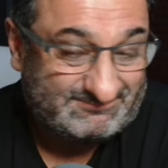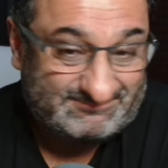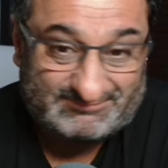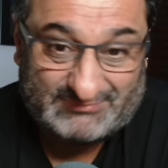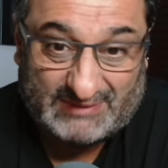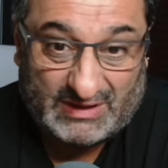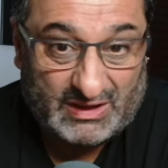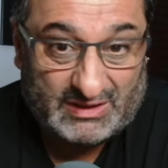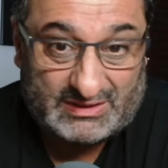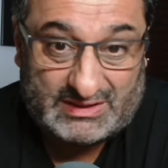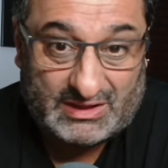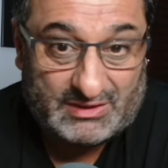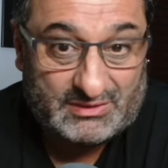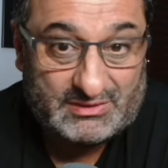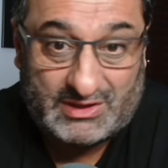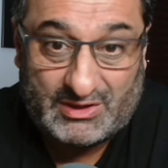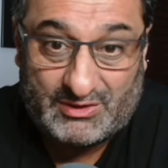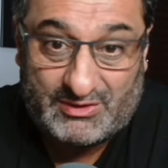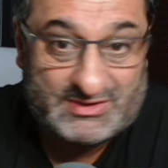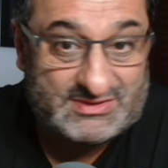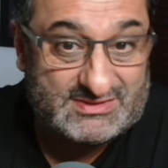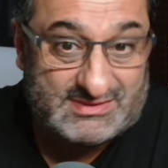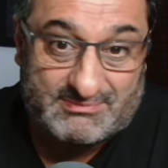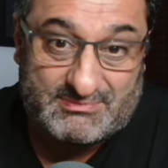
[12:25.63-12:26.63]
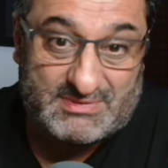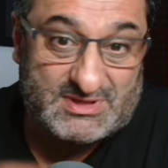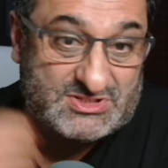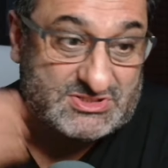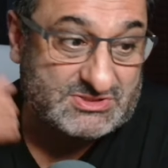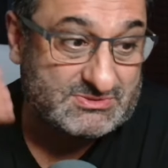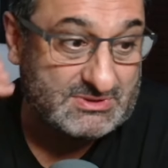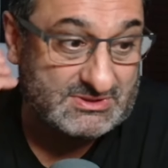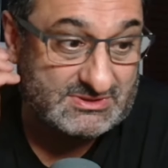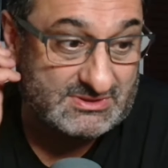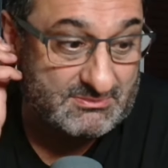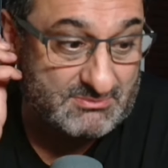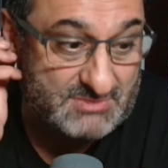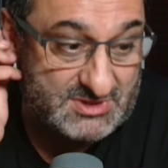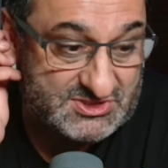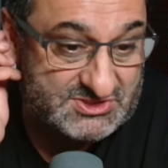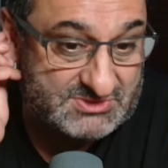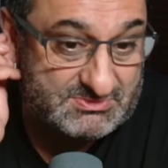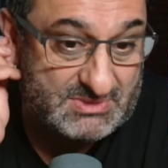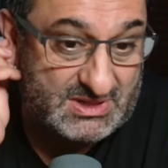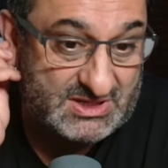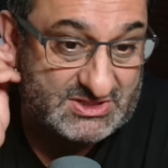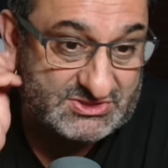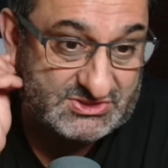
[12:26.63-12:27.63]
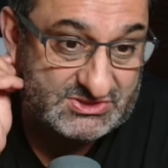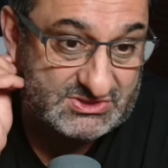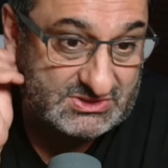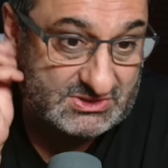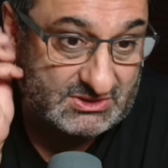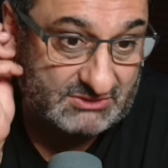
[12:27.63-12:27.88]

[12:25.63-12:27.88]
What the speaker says: I don't know. It's a mishmash